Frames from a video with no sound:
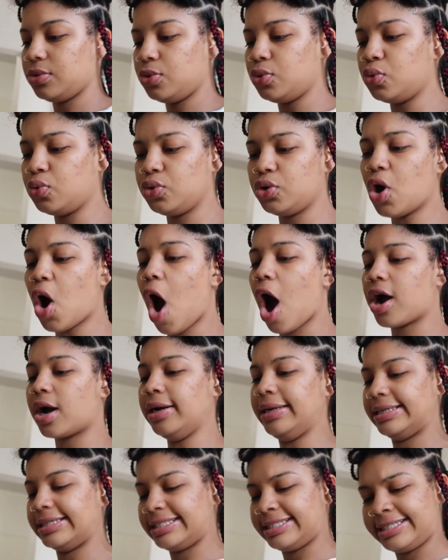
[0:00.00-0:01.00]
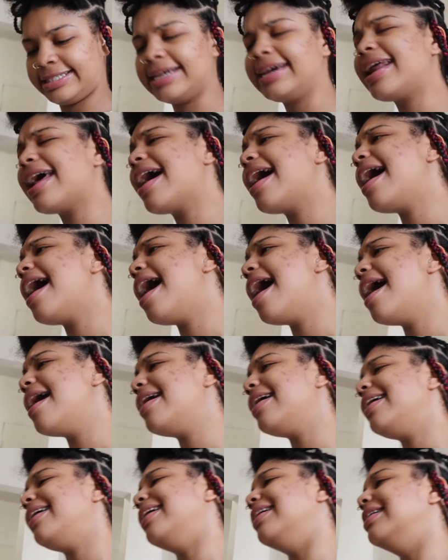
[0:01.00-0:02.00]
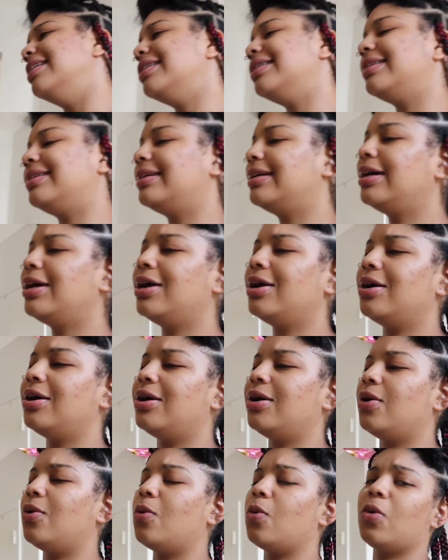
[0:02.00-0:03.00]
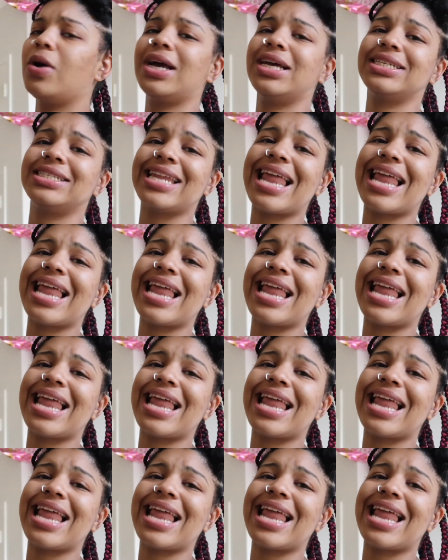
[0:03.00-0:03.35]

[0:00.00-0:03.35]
New York City, where it's